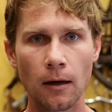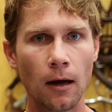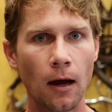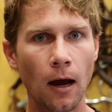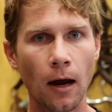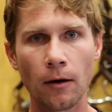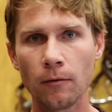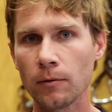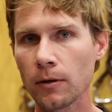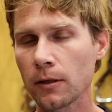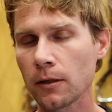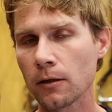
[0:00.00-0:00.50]

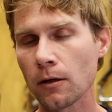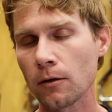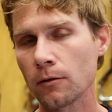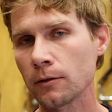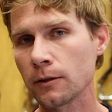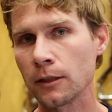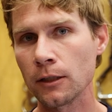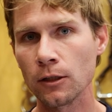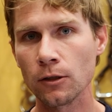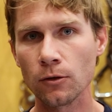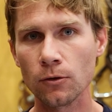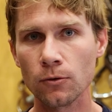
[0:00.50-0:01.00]
I really
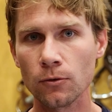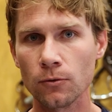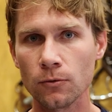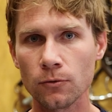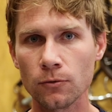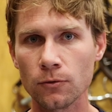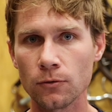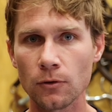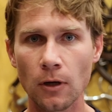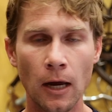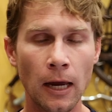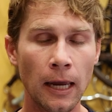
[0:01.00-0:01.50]
only
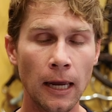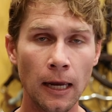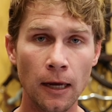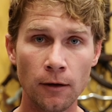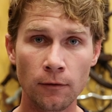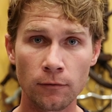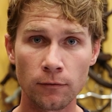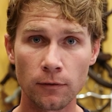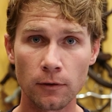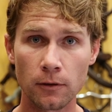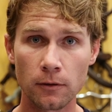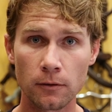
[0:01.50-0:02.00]
use a
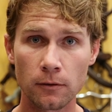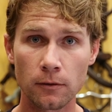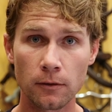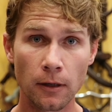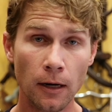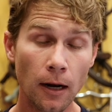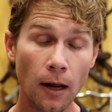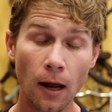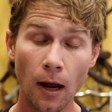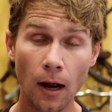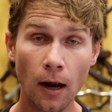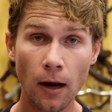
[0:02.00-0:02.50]
handful.
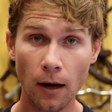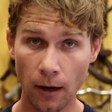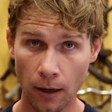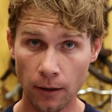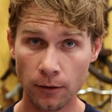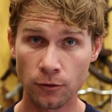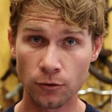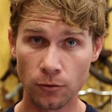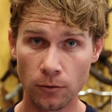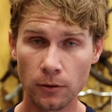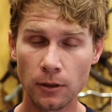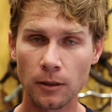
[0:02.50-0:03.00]
And I
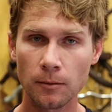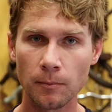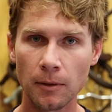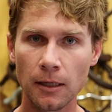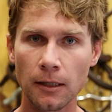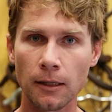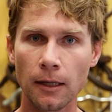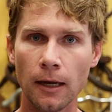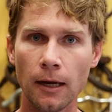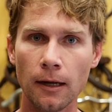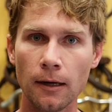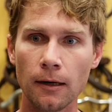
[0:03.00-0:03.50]
truly
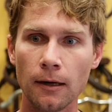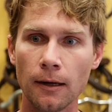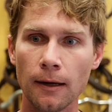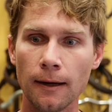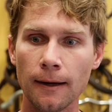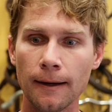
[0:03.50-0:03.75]
mean that.